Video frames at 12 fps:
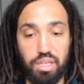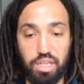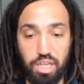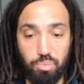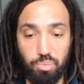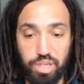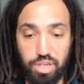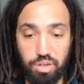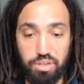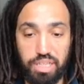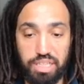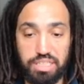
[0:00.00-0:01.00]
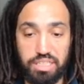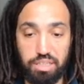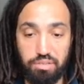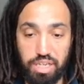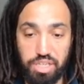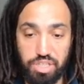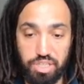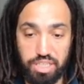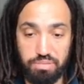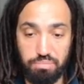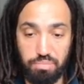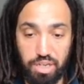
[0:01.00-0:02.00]
And we know the acceleration
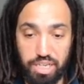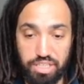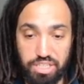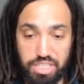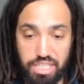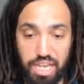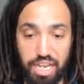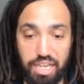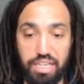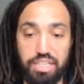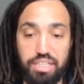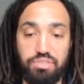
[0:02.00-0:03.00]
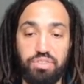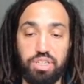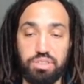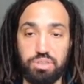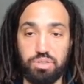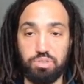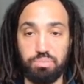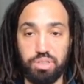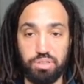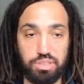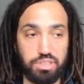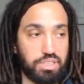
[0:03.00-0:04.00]
is minus 10 in the vertical
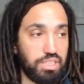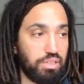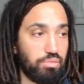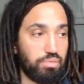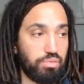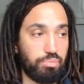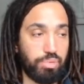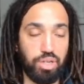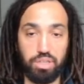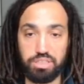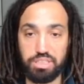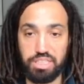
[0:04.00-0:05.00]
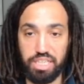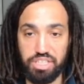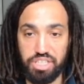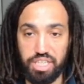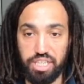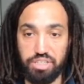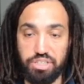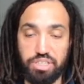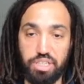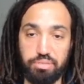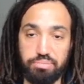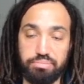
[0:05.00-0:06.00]
because we'd have to take g as
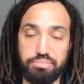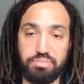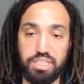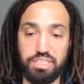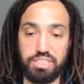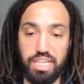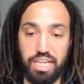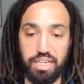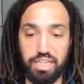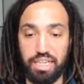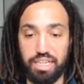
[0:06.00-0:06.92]
10.